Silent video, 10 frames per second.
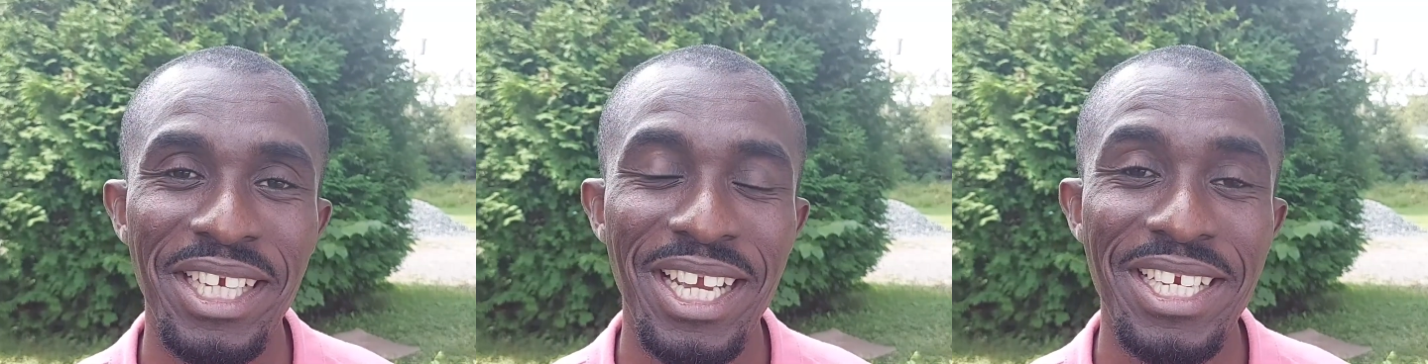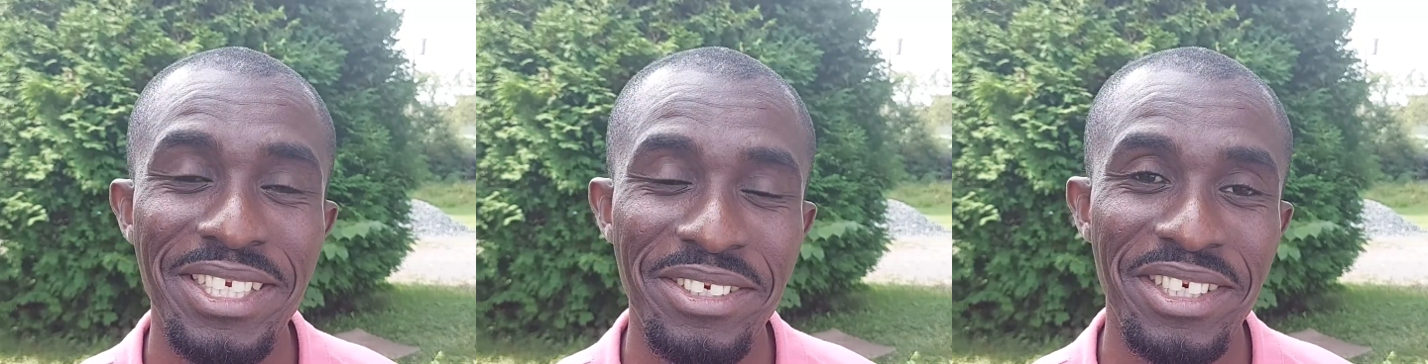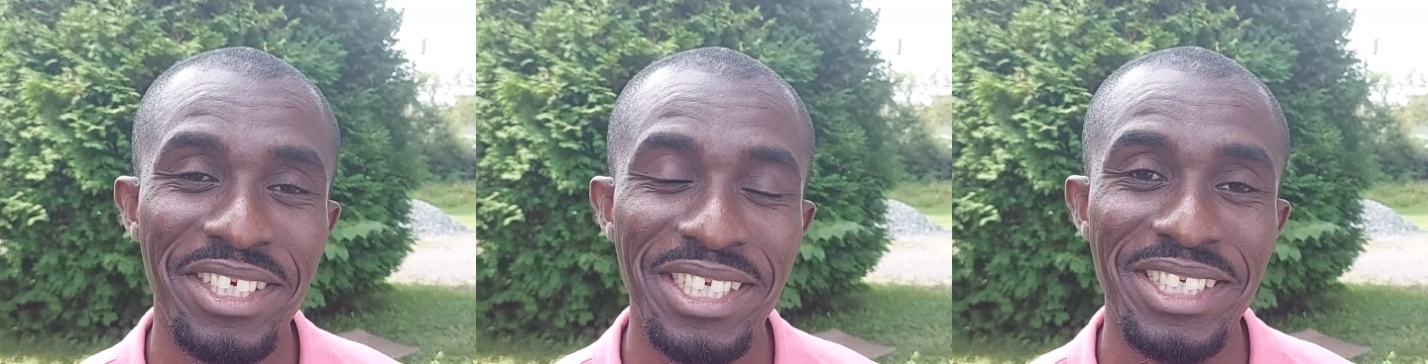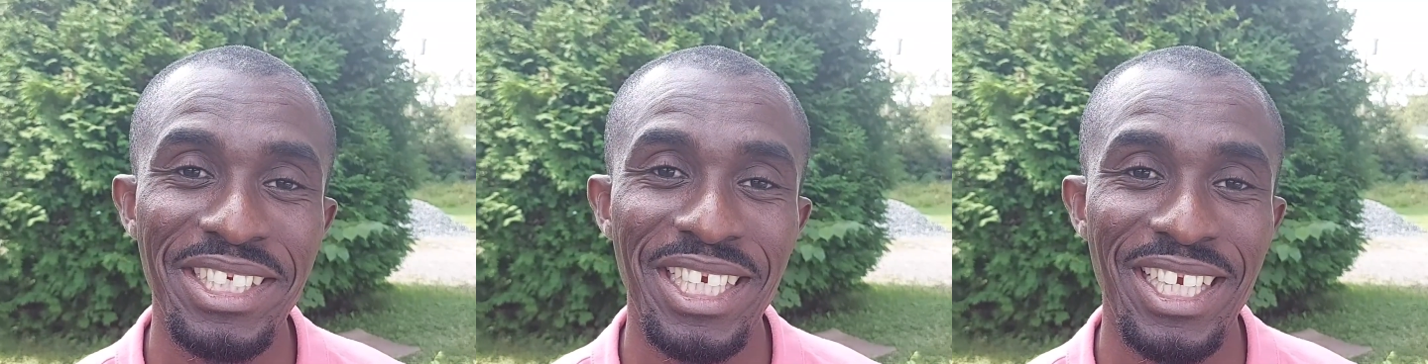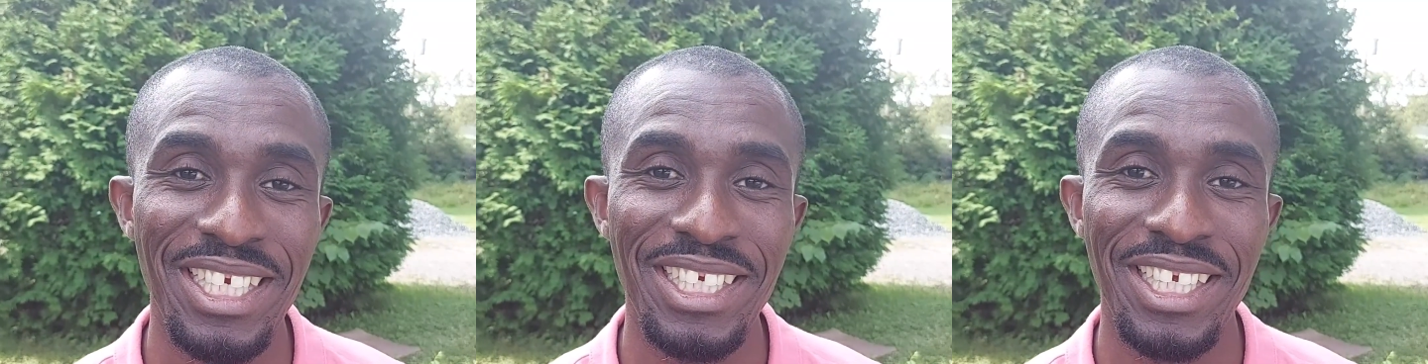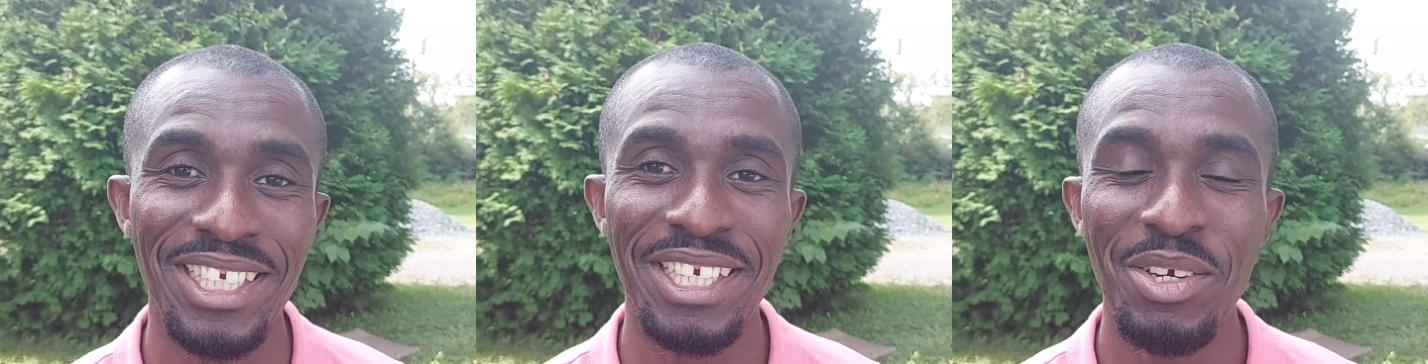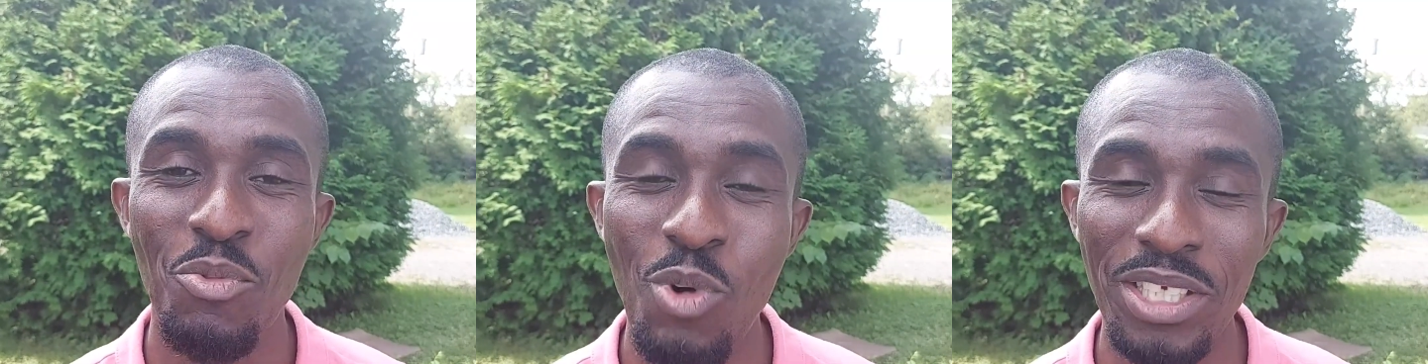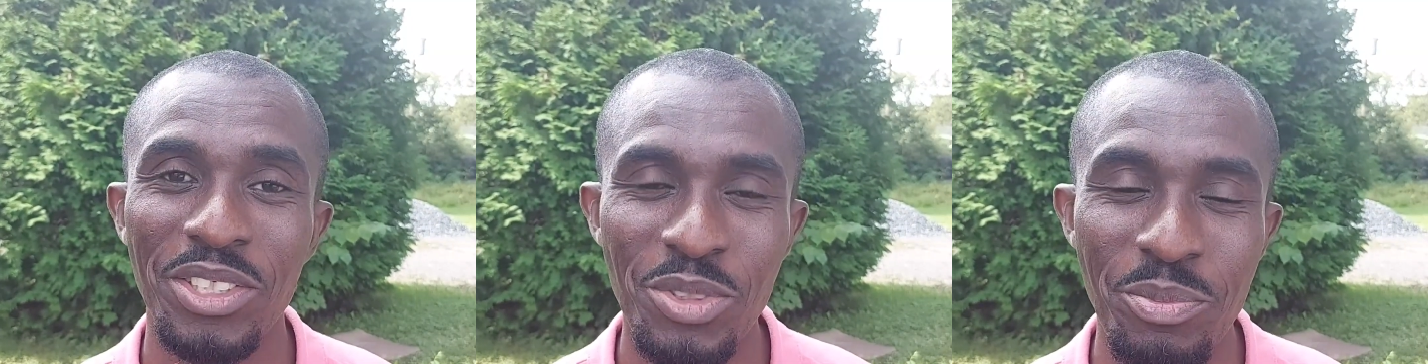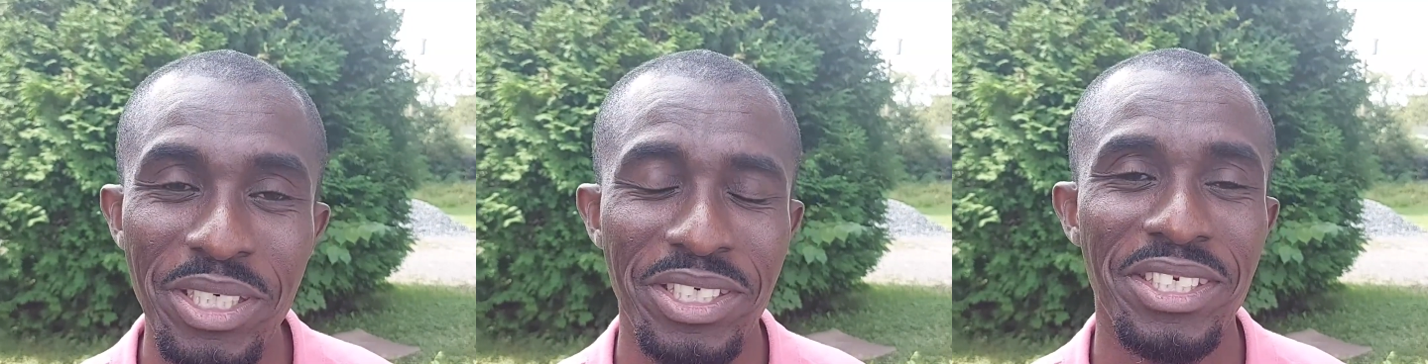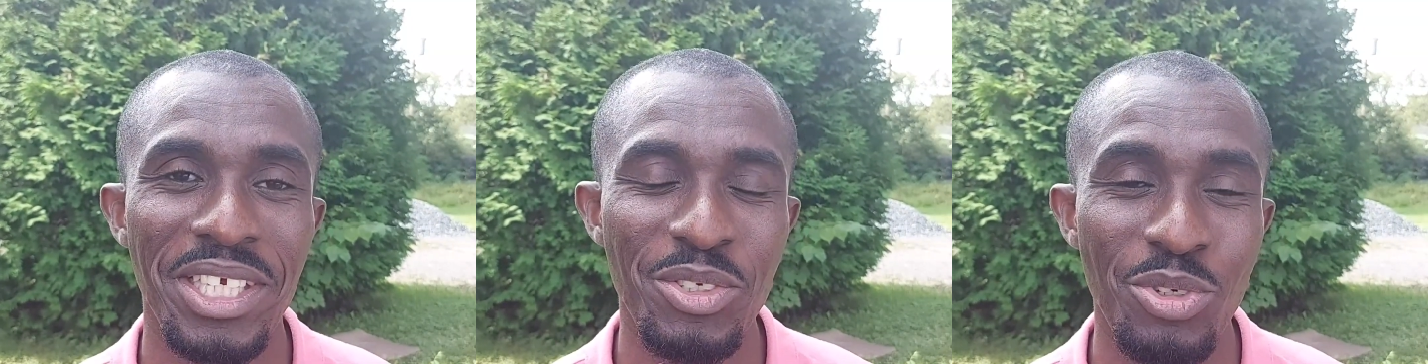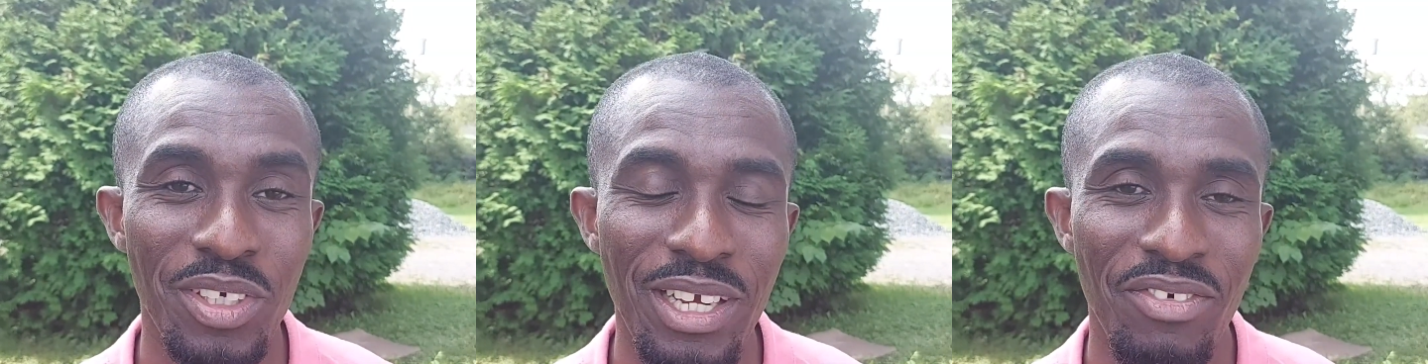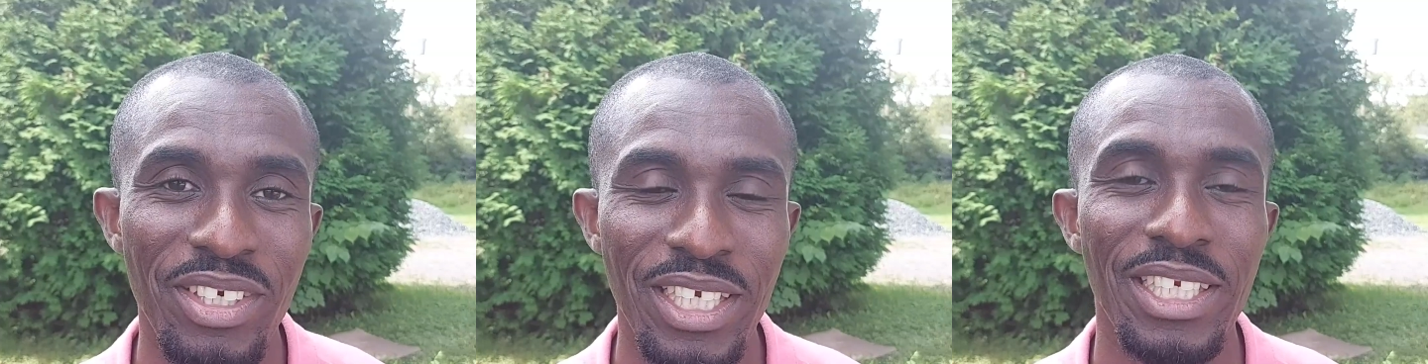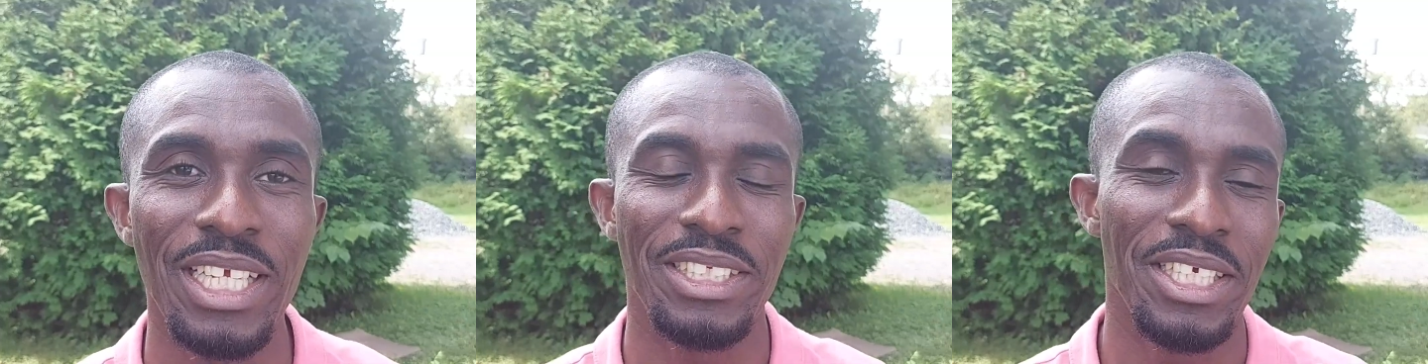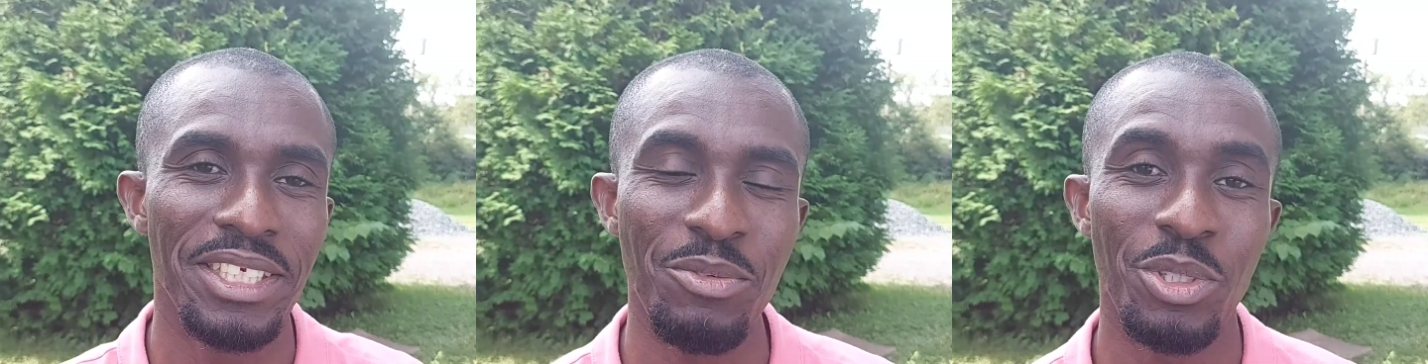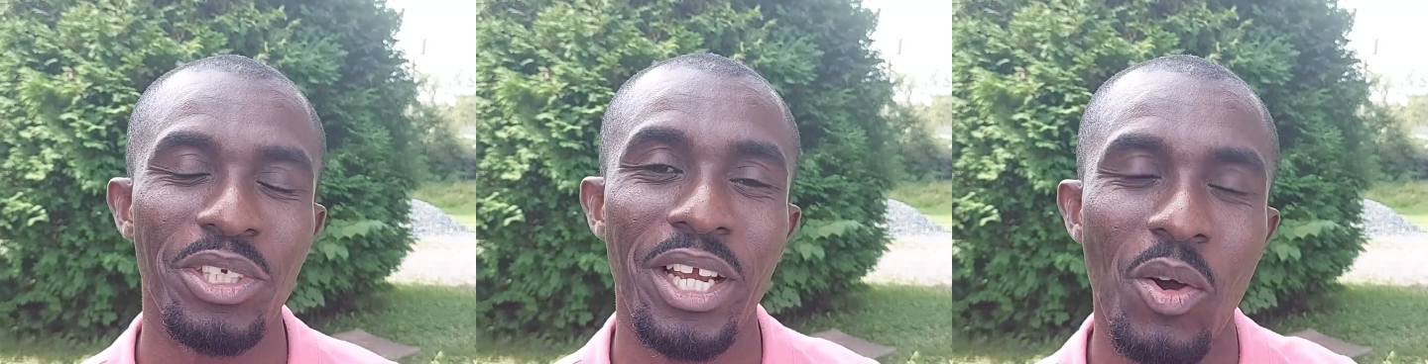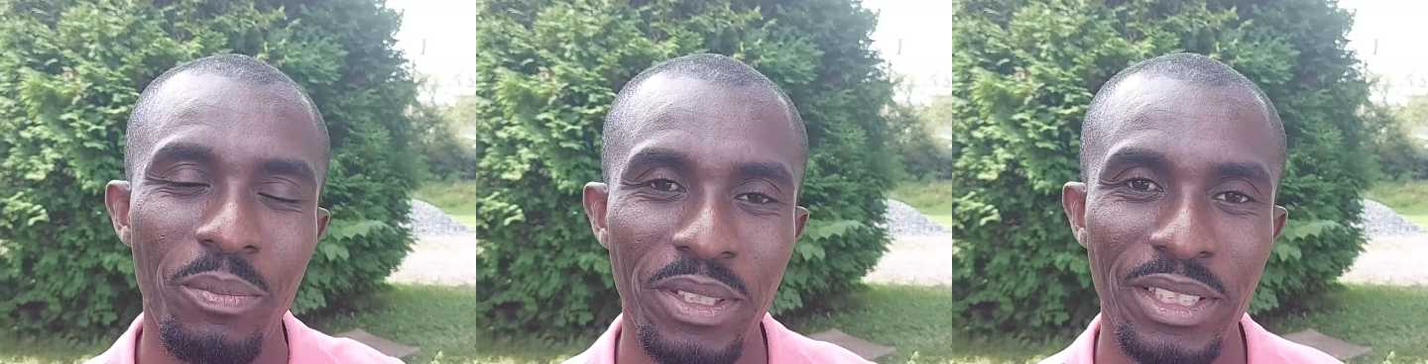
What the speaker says: A Nigerian can see a Ghanaian. Once you mention that you are an African, that's it. They want to help.